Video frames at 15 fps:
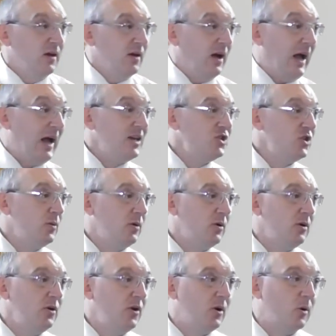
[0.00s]
As you
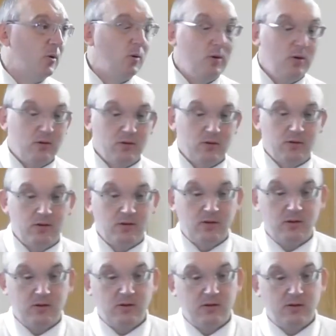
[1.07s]
all know,
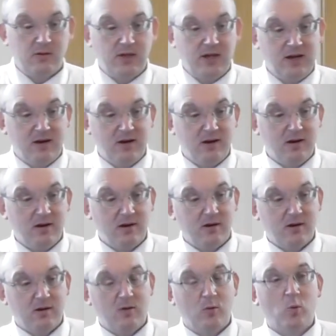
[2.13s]

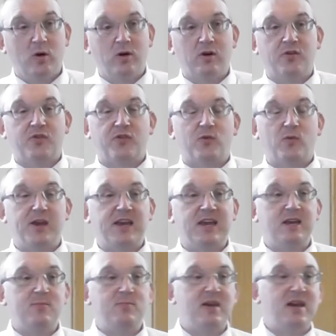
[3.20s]
there were
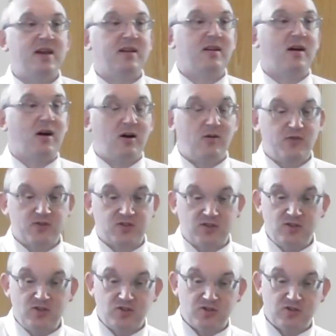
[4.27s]
three main
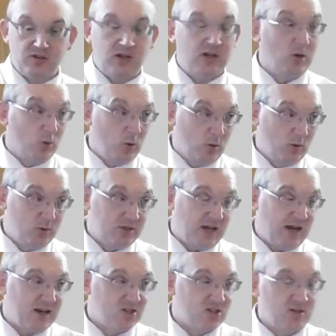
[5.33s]
offices in Old
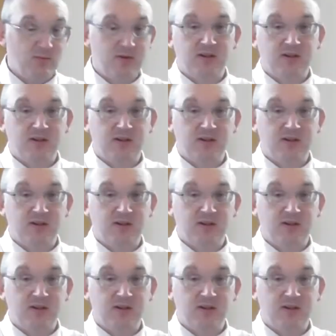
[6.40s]
Testament